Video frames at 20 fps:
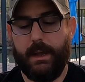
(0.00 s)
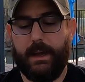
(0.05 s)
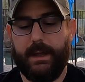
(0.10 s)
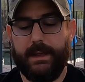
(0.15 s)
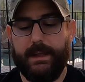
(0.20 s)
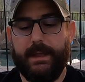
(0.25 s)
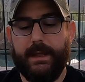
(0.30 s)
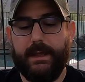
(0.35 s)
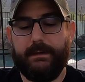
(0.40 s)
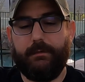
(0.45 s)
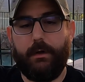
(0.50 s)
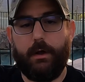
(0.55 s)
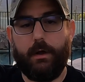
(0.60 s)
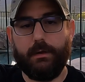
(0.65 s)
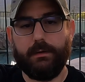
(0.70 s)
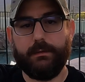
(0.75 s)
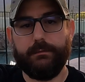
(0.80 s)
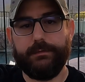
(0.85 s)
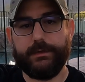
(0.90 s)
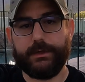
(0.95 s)
I have
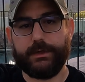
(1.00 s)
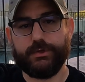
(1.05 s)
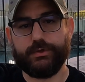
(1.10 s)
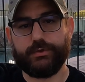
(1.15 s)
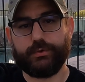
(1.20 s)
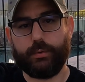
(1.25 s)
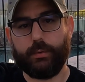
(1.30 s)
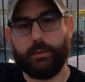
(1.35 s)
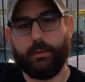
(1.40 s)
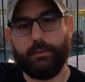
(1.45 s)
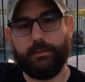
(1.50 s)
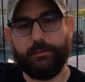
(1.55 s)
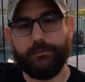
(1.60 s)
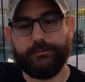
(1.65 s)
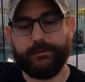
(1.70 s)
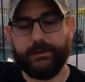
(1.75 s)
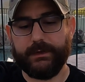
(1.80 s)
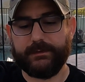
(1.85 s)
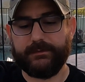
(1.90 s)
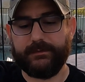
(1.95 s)
all of the
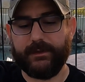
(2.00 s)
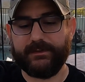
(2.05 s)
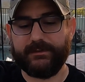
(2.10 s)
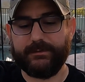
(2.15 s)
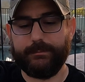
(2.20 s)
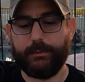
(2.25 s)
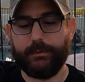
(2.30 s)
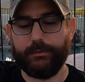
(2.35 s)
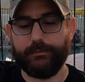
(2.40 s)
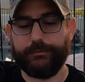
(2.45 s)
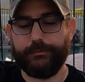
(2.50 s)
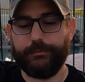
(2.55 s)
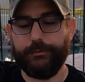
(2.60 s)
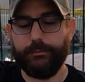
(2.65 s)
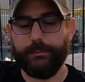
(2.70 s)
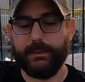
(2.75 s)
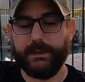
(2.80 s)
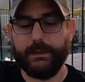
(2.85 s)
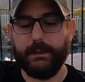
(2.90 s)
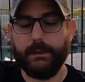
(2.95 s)
controls accessible
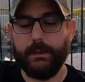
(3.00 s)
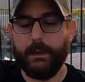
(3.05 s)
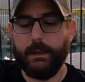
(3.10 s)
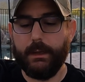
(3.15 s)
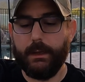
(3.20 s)
to me.